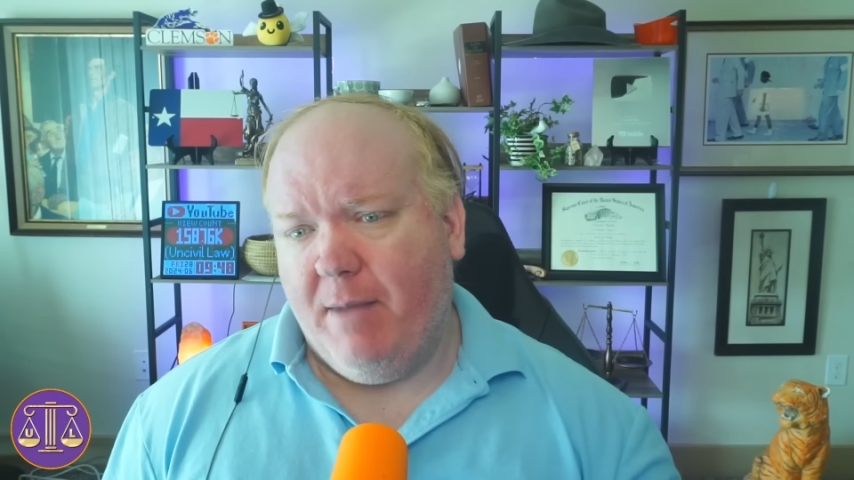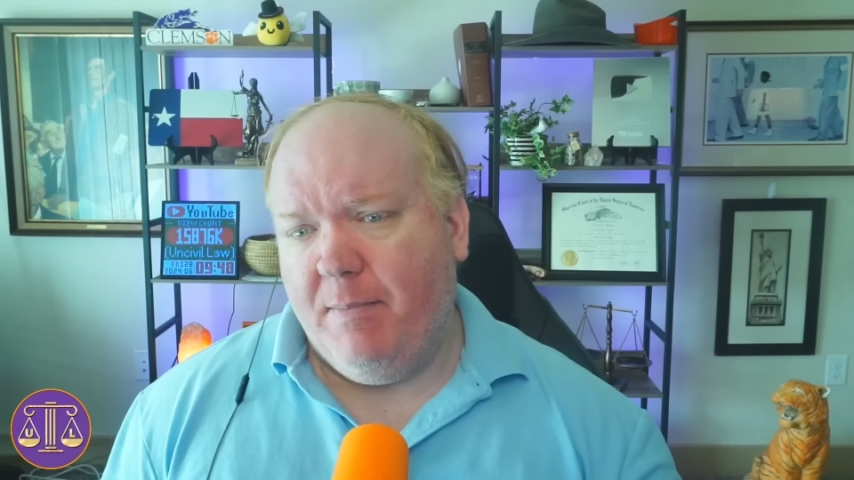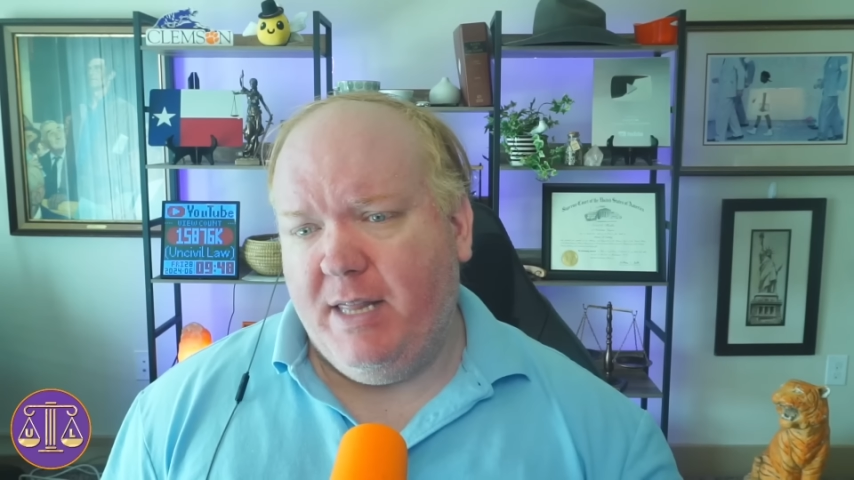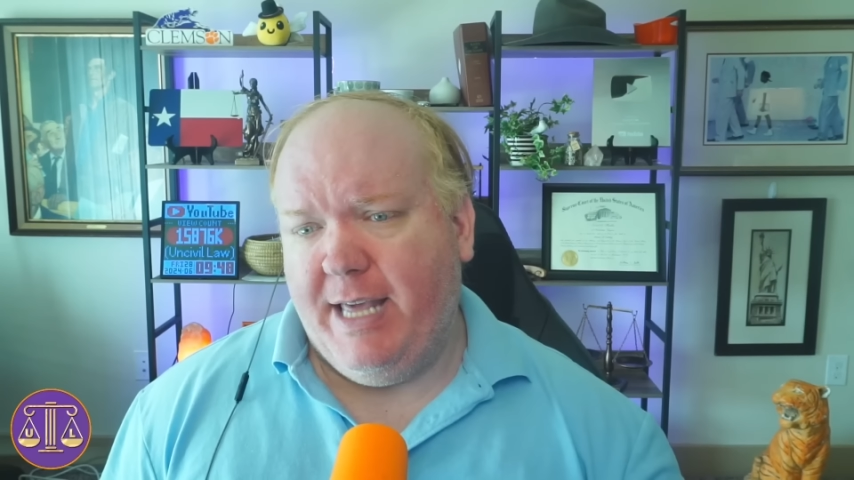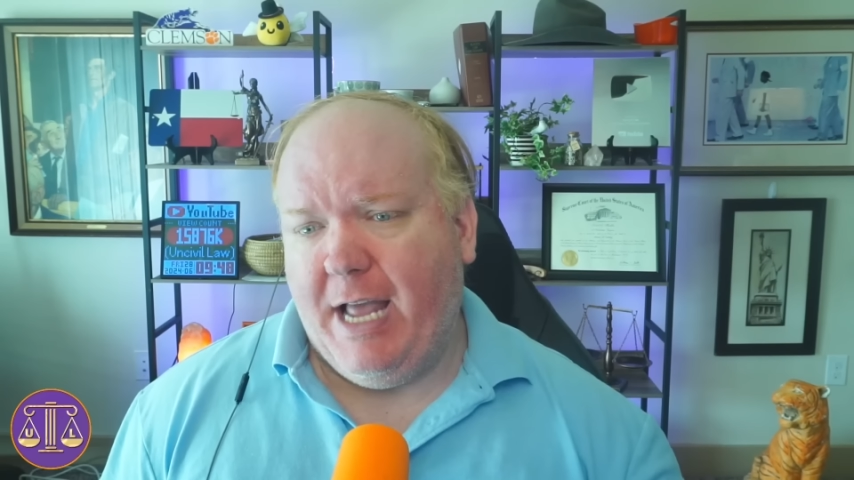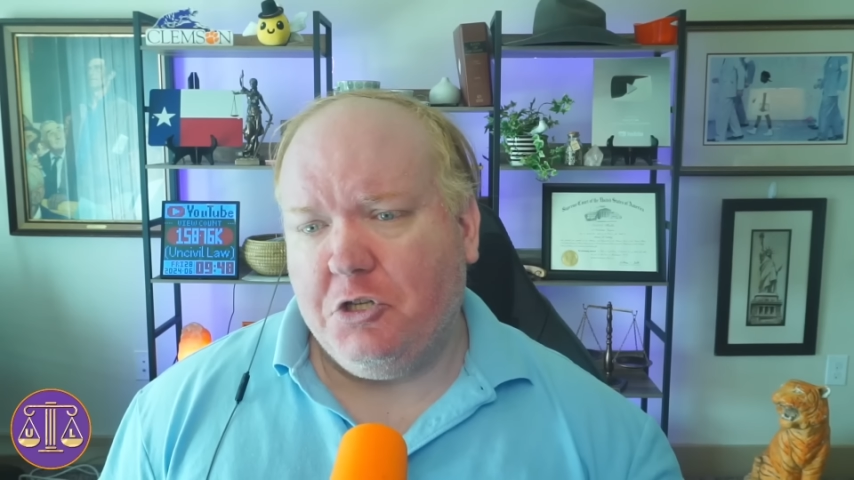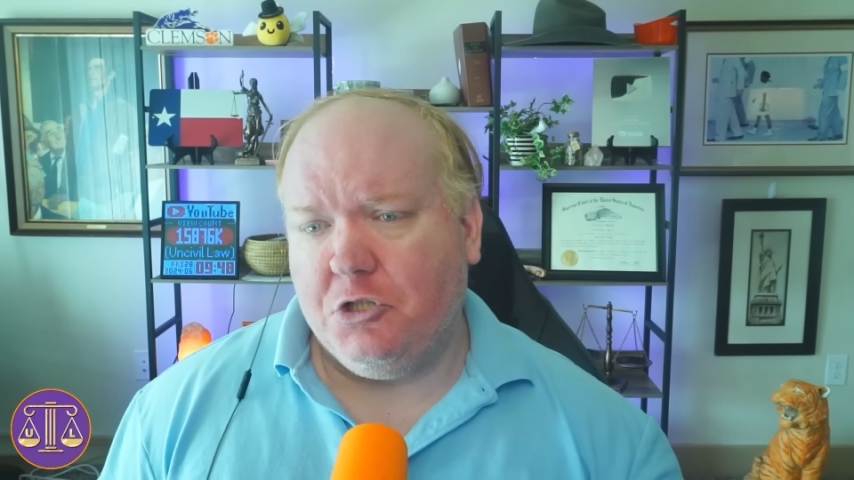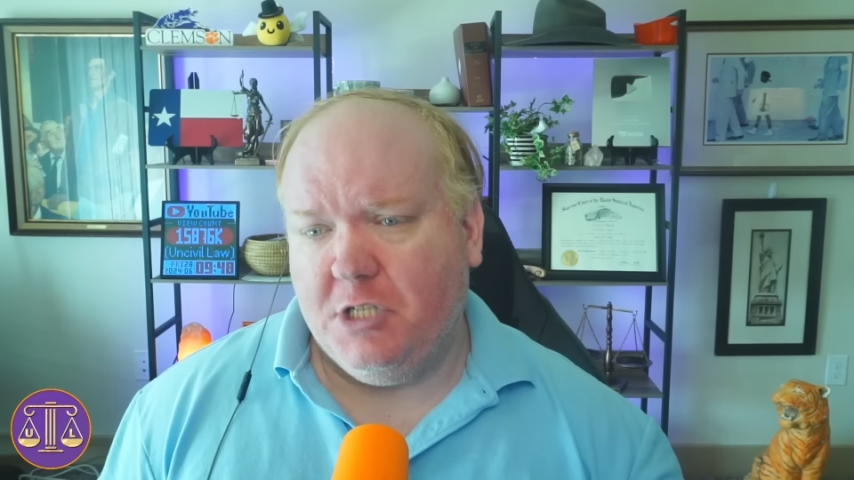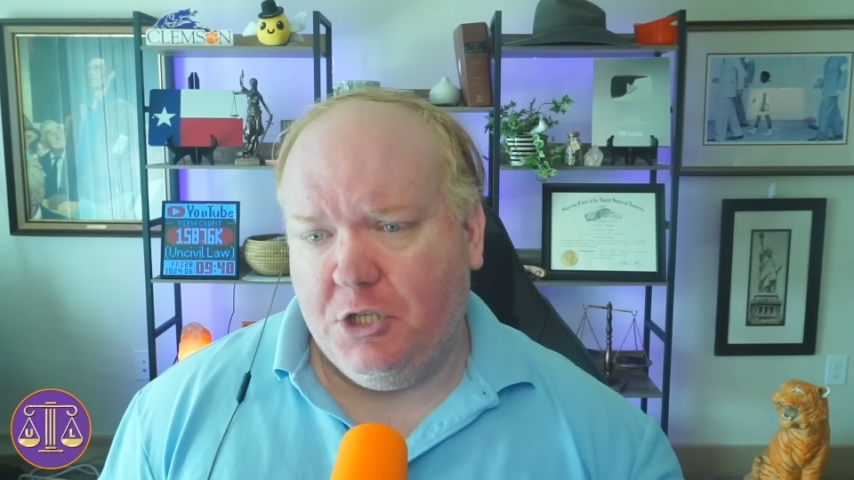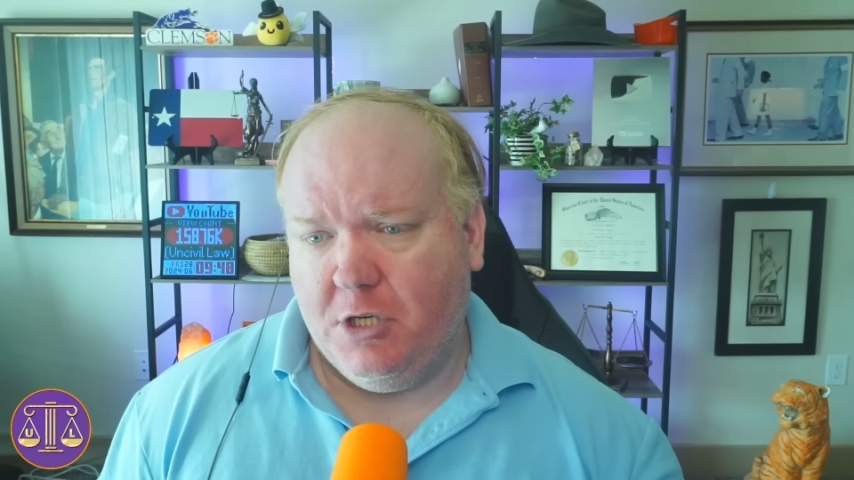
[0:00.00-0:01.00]
Maybe the
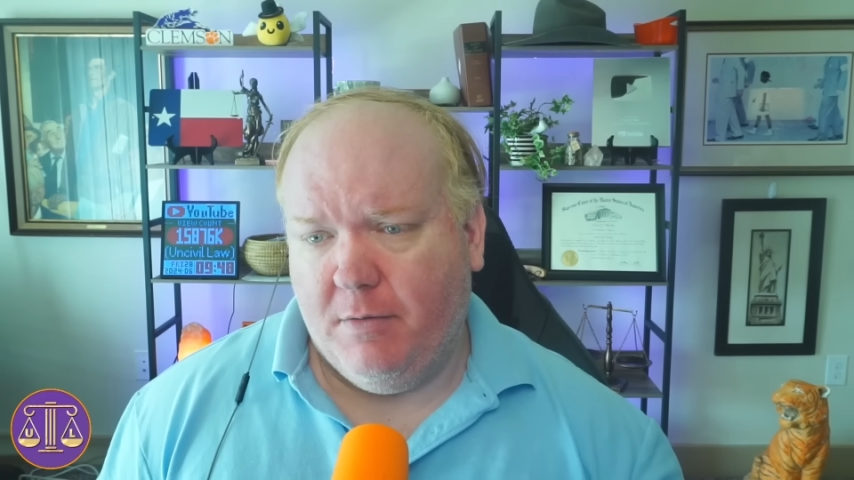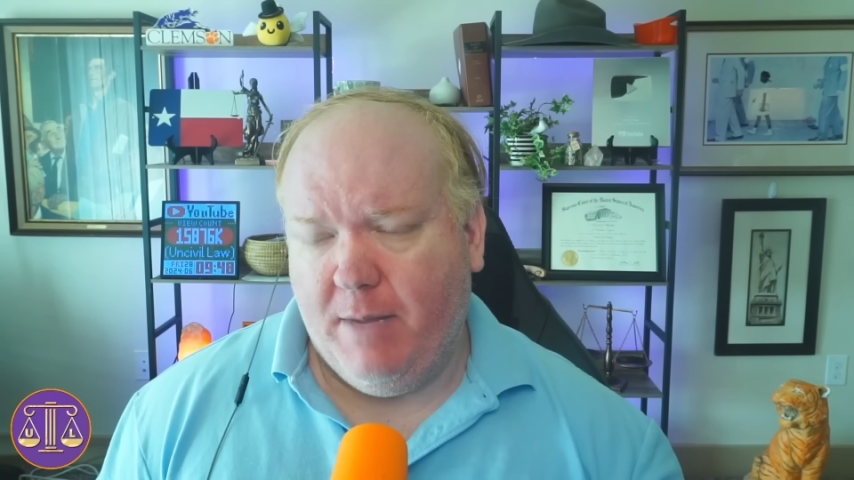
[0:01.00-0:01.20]
agency should